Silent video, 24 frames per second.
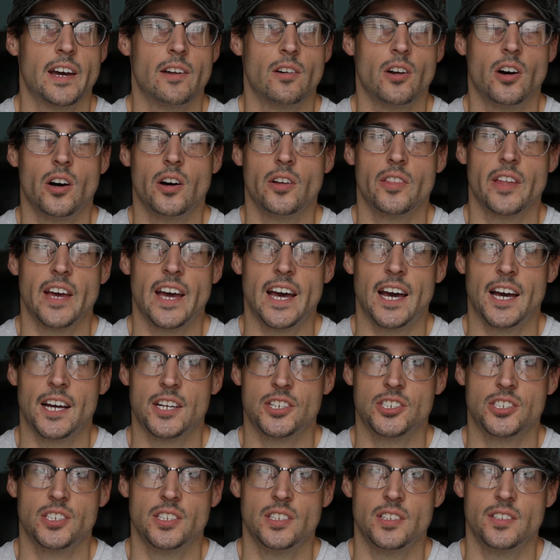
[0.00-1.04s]
out all the
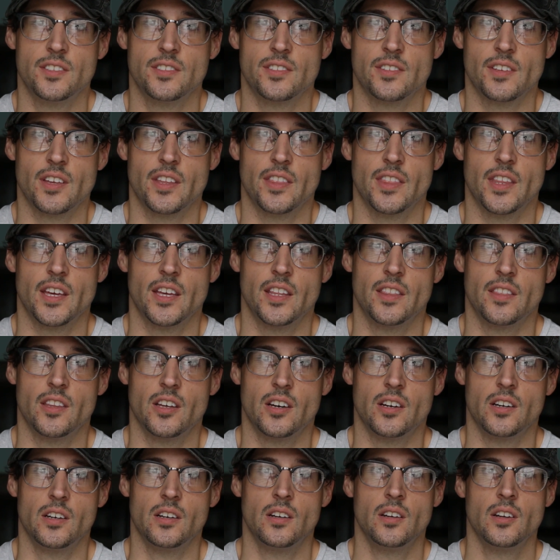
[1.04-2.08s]
actions and then
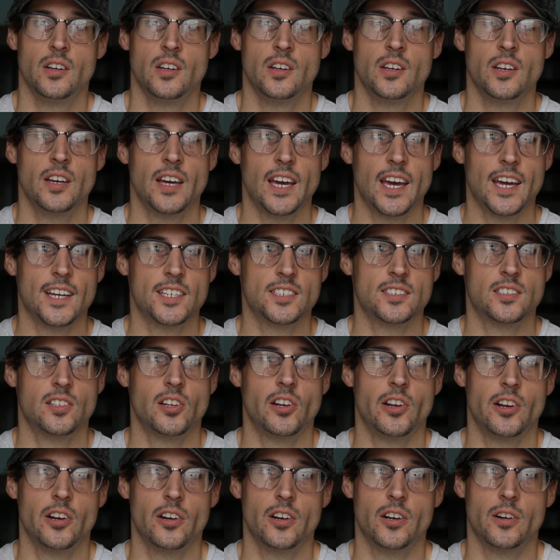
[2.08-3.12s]
the
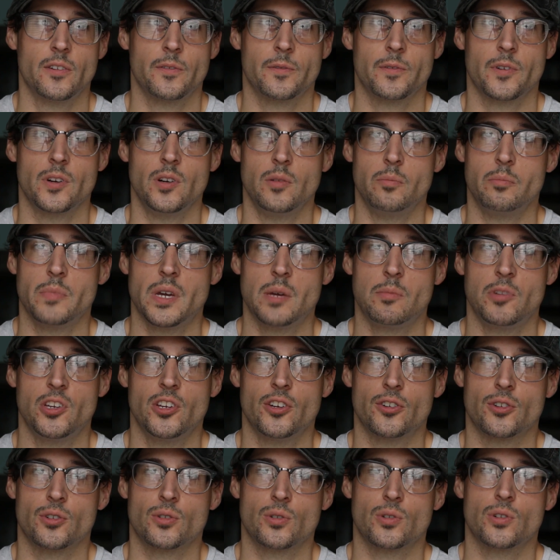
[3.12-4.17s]
exterior from maybe
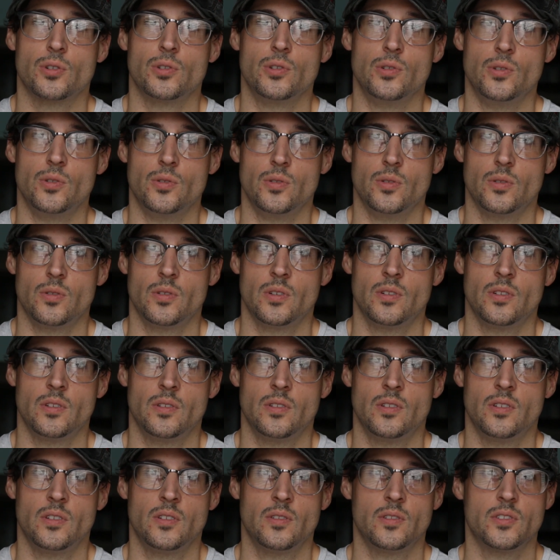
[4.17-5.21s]
your crew
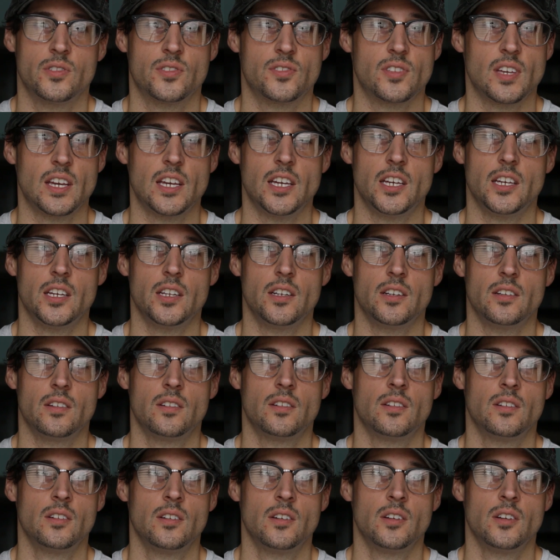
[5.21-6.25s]
saying
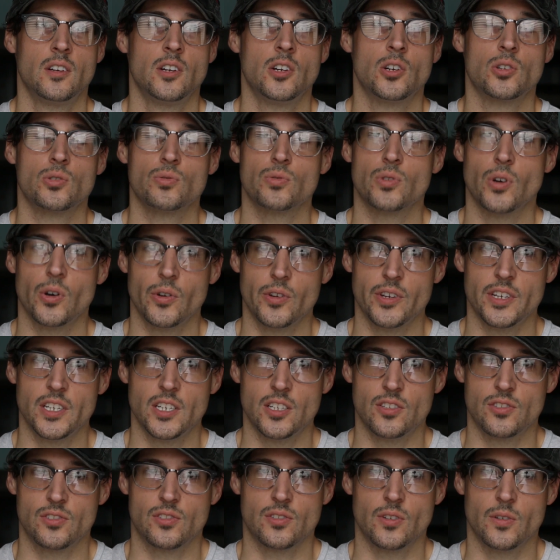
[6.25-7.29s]
rolling
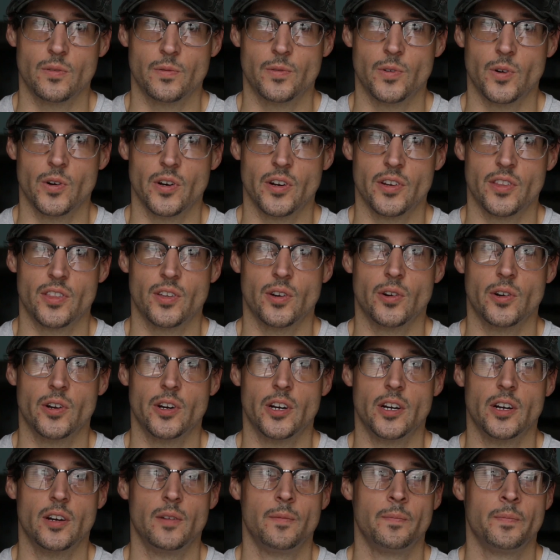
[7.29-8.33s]
and so forth,
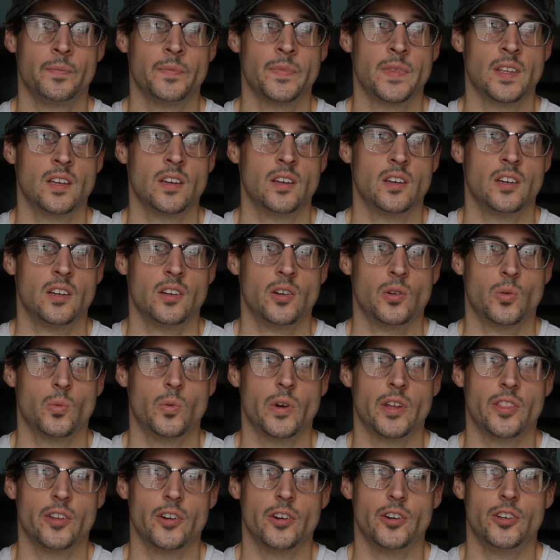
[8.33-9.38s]
or
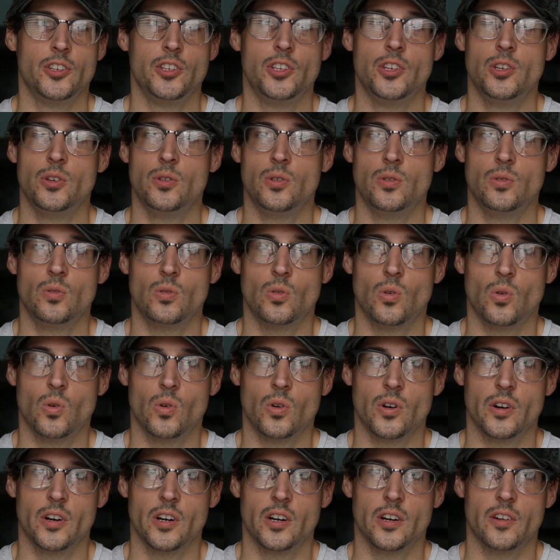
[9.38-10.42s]
whether you
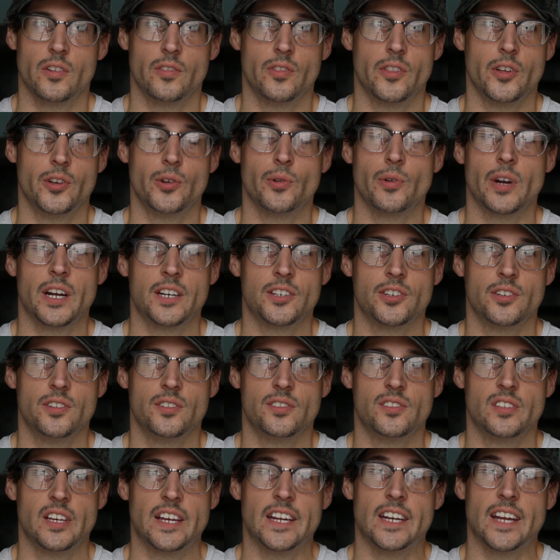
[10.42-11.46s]
or the director
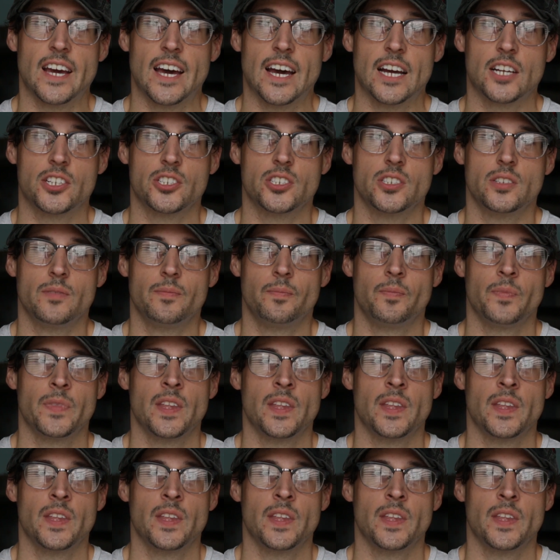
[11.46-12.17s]
is saying action.